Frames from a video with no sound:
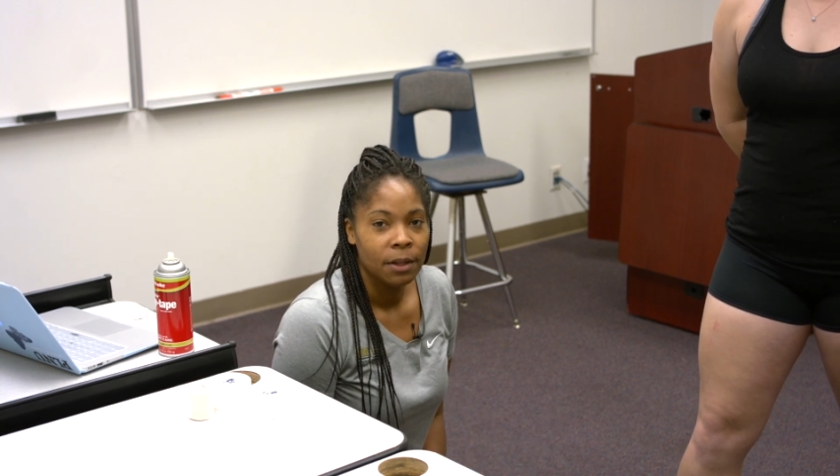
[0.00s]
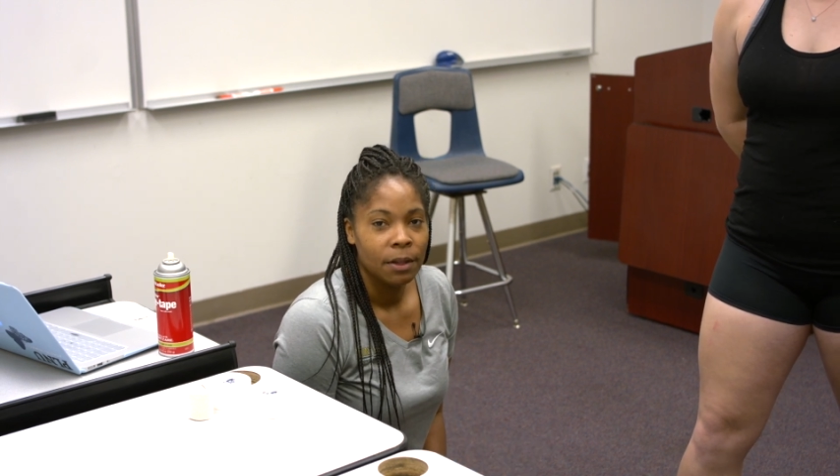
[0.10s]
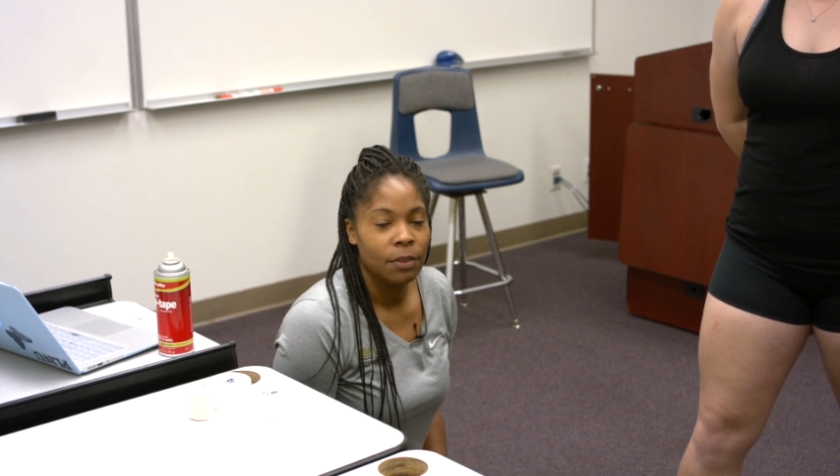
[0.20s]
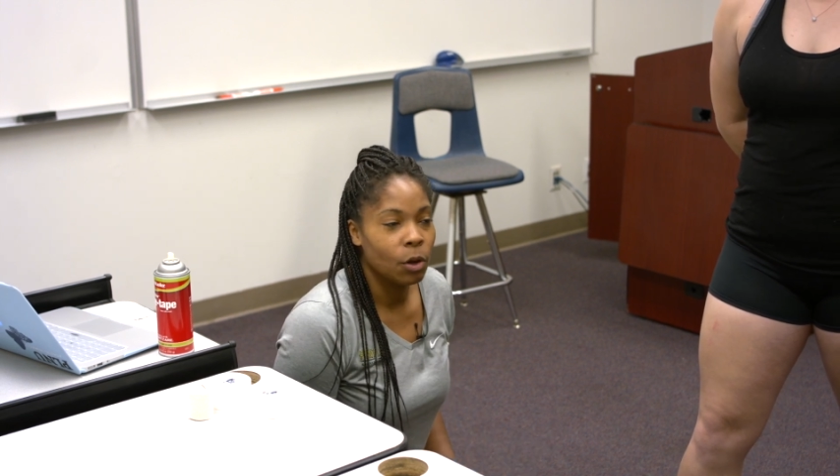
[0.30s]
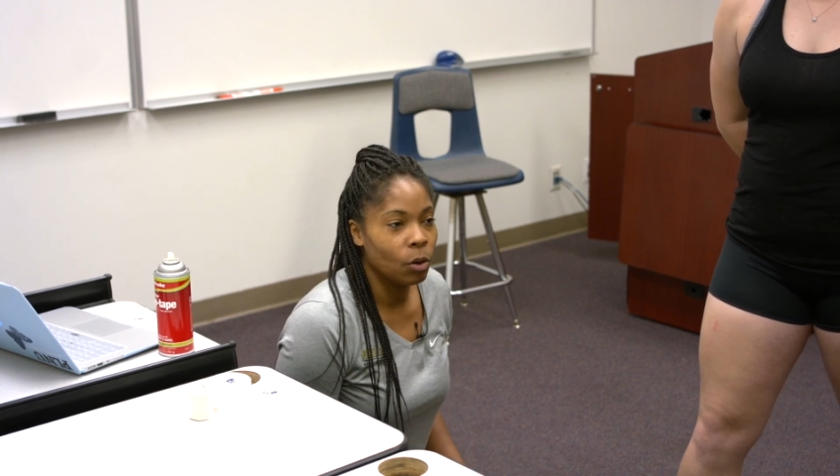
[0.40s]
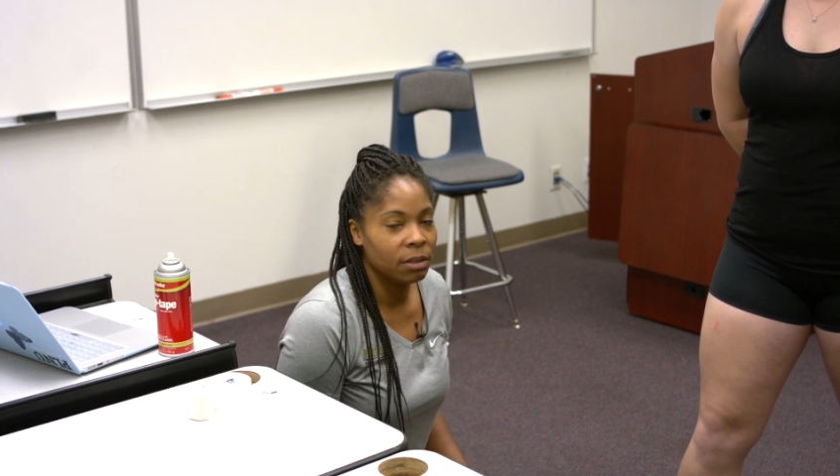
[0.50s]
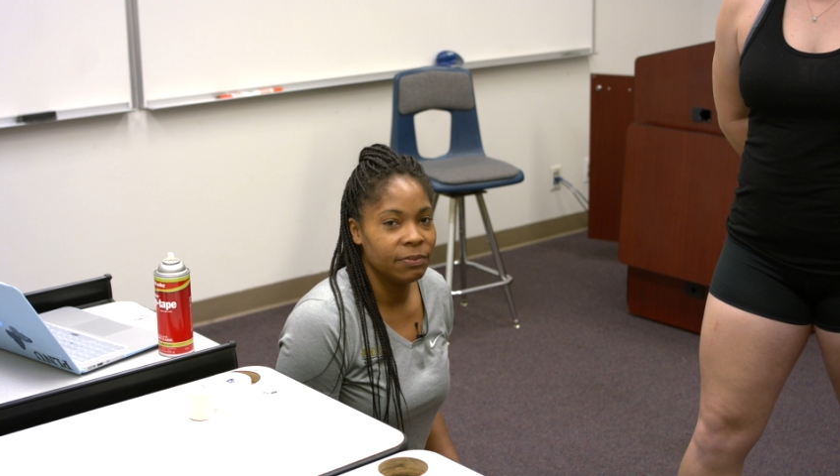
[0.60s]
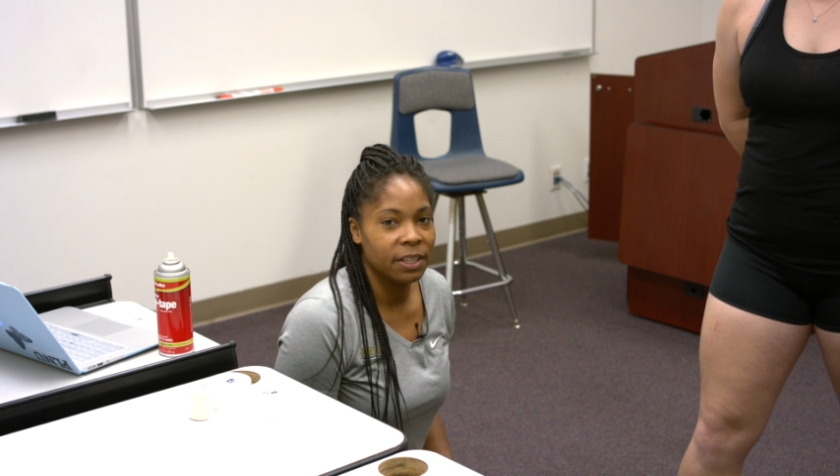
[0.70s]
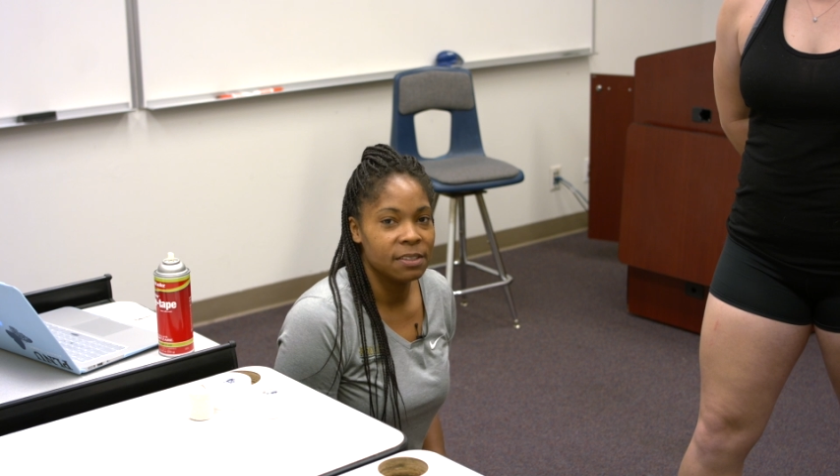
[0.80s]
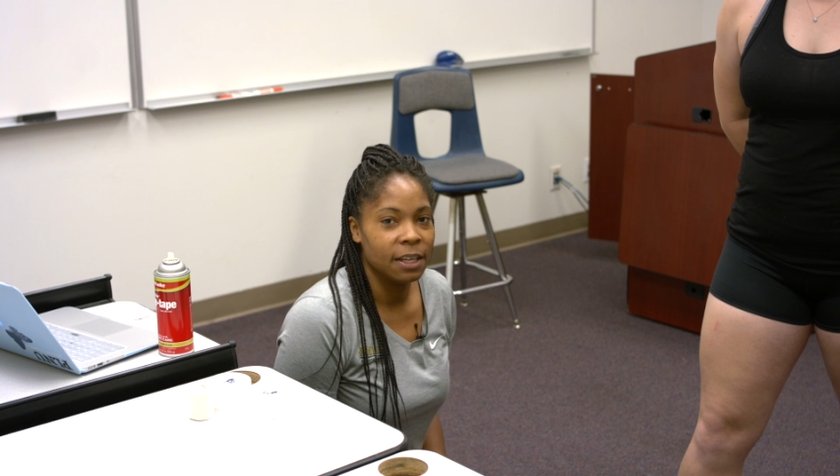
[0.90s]
The goal of
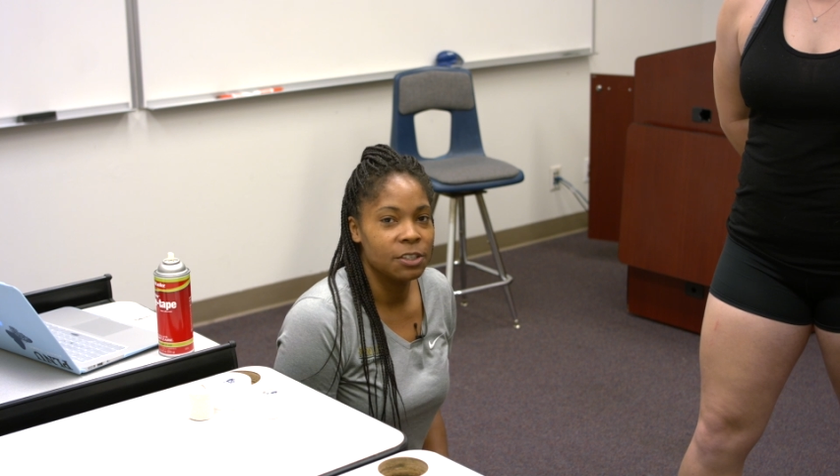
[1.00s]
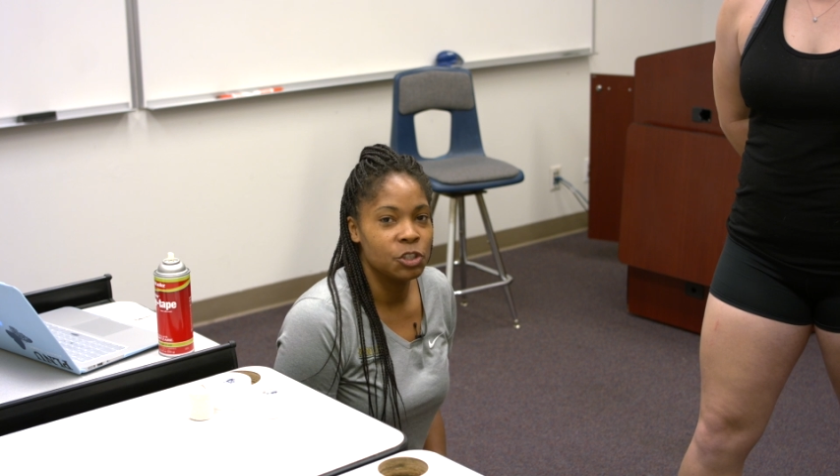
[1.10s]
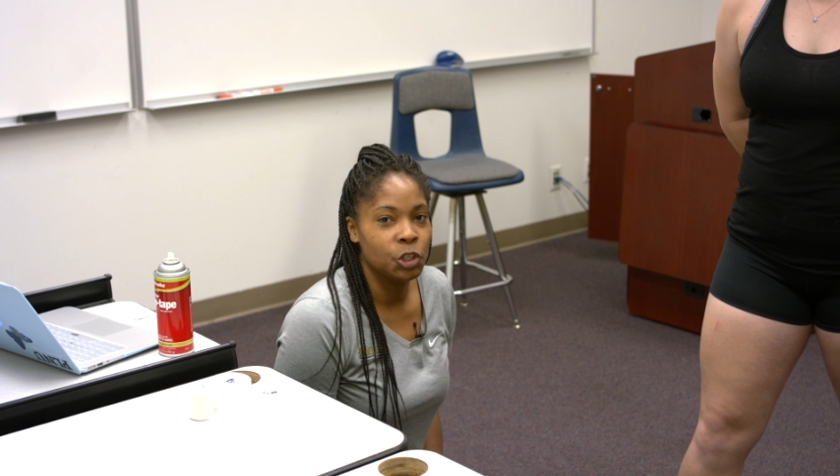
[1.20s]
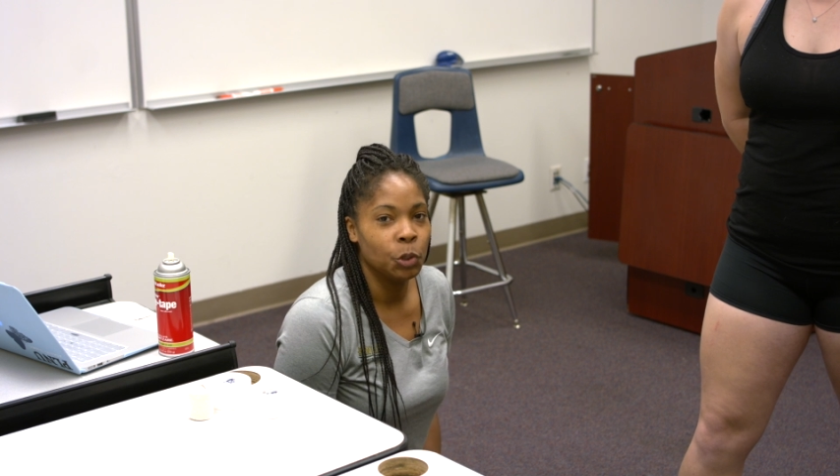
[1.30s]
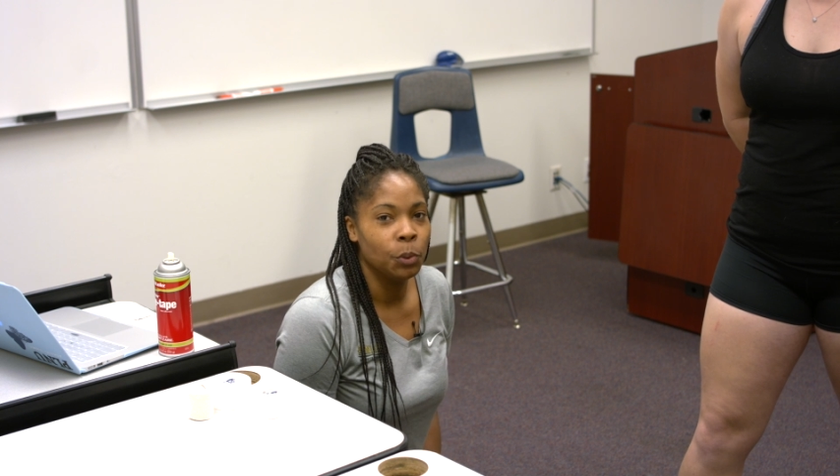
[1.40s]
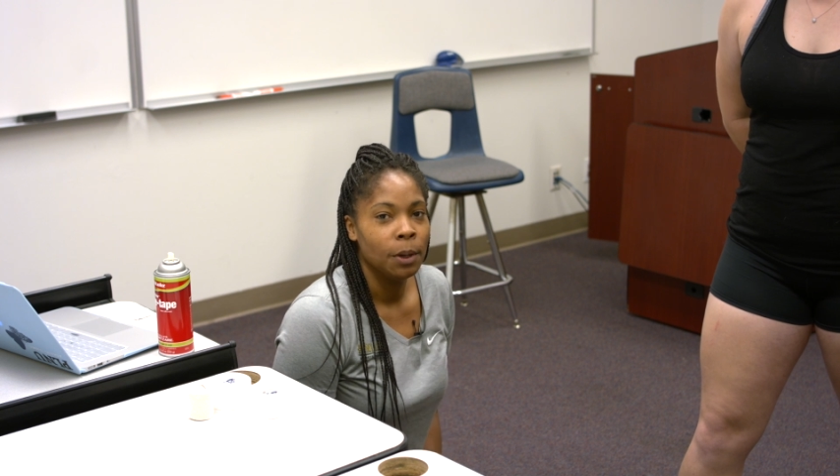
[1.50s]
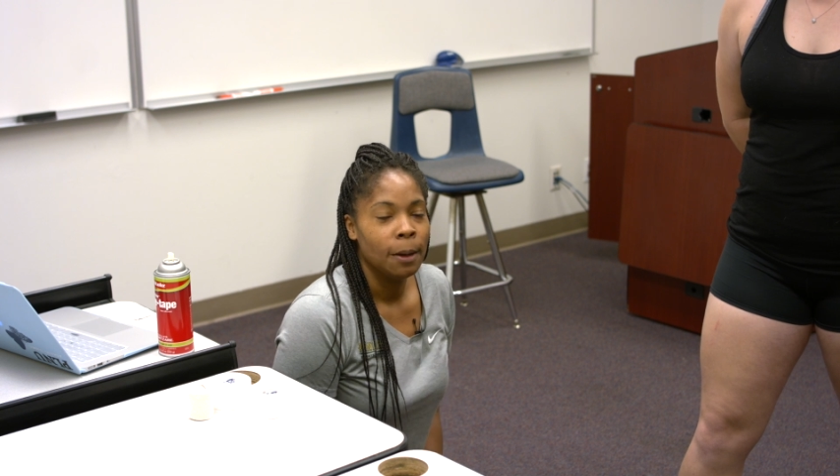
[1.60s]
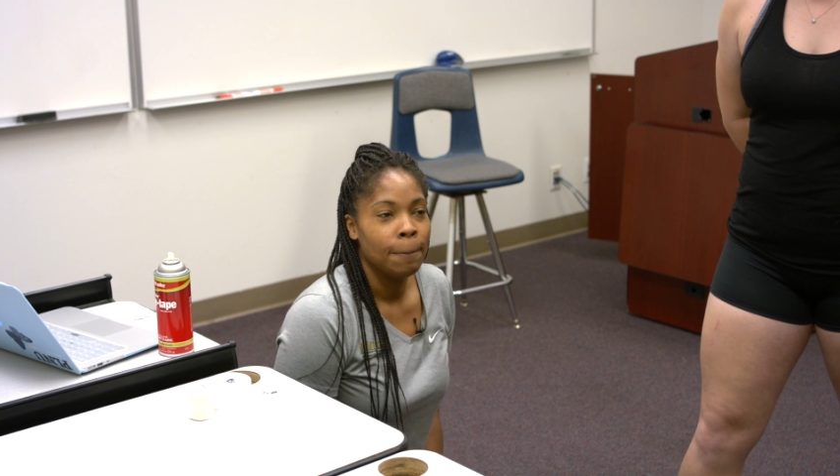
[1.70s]
this is to